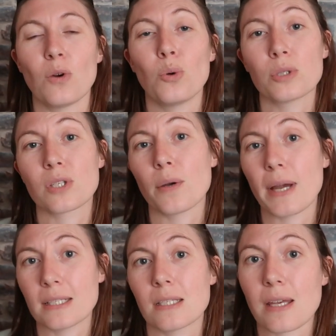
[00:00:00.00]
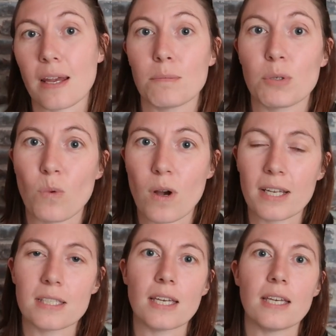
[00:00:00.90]
Also,
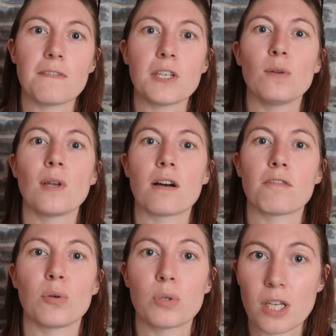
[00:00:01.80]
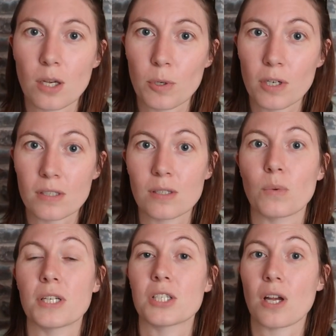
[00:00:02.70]
entertainment-wise, if you love audiobooks,
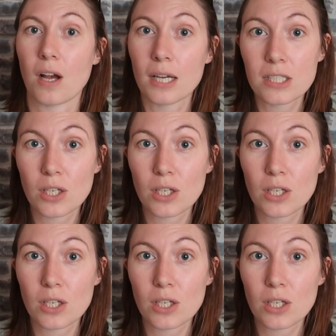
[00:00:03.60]
which I